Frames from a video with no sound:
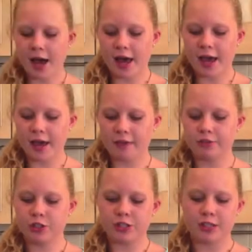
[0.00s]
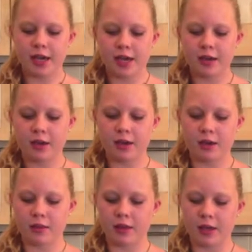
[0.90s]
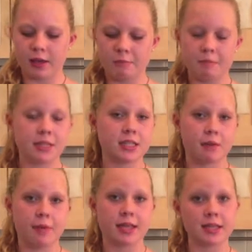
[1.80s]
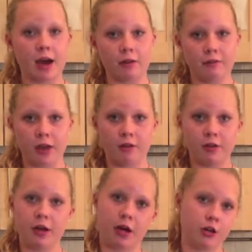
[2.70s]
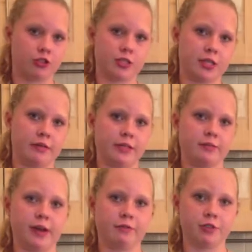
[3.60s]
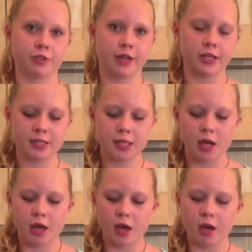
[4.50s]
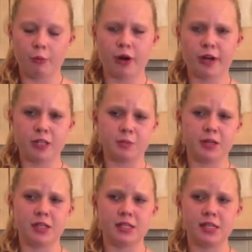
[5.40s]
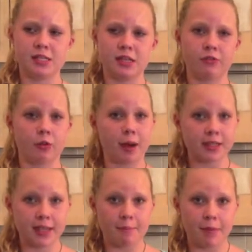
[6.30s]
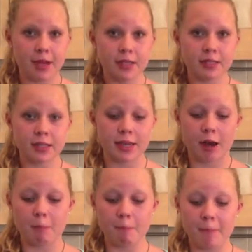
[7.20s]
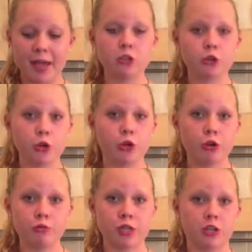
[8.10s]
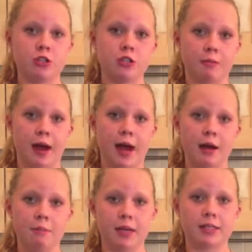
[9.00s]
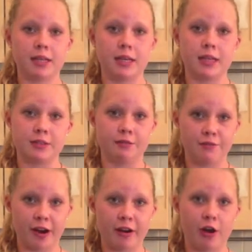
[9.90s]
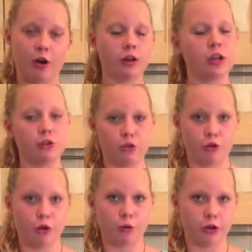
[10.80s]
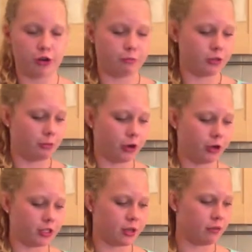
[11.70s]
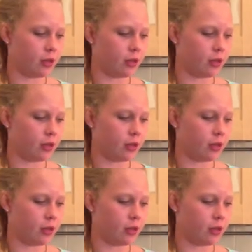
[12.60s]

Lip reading: I have just taken the biscuit mix out of the oven at 175 degrees, where it has been sitting for about 10 minutes. Now make sure you don't touch the pan because it is very hot and you do not want to burn yourself.